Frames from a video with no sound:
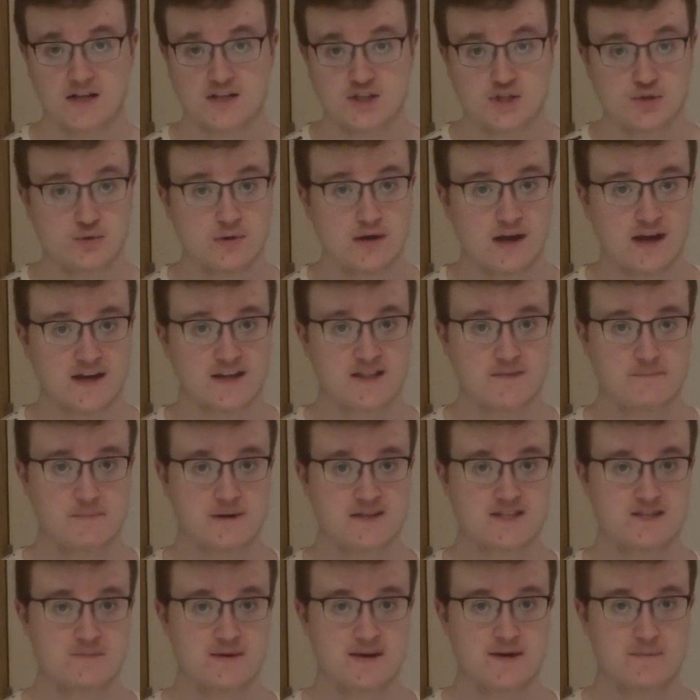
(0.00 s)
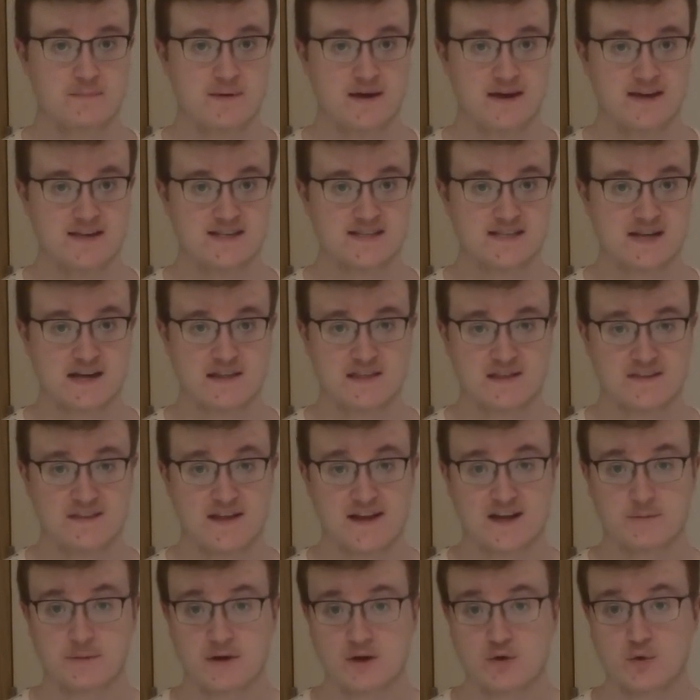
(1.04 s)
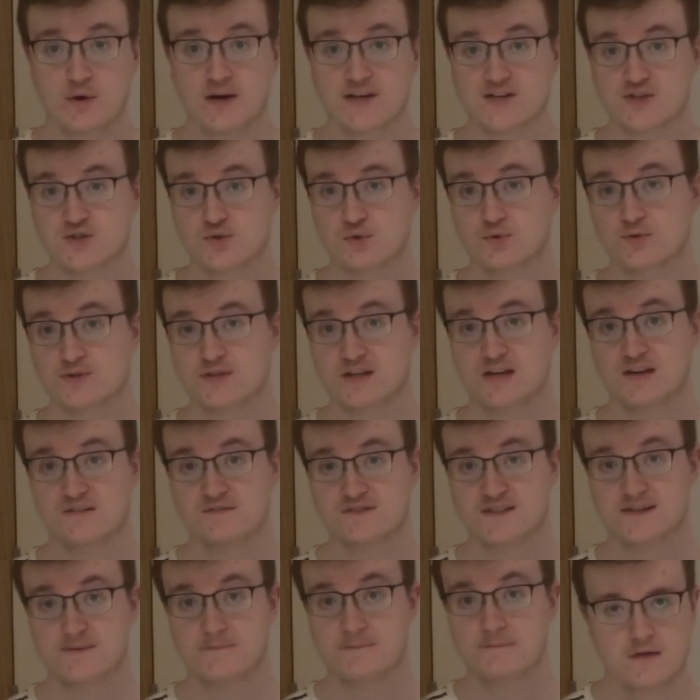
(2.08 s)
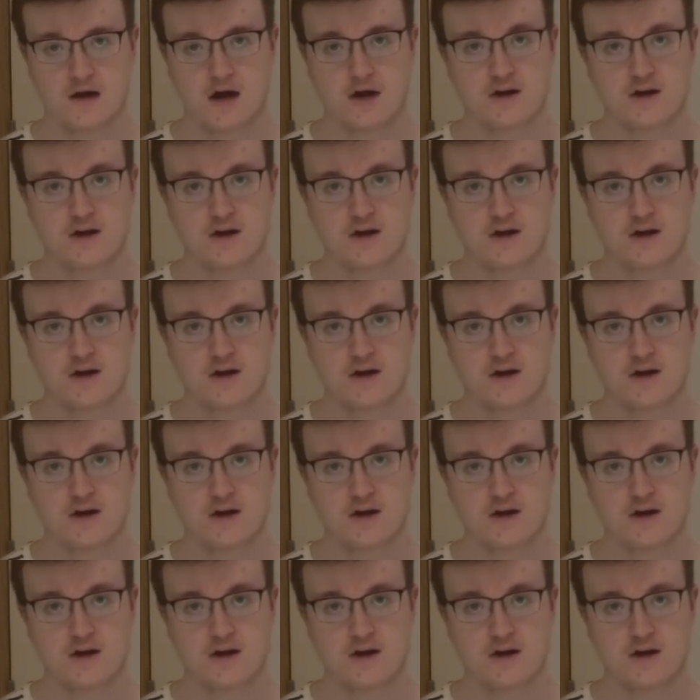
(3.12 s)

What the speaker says: do like the butterbeer piece, I think that could be quite sought after.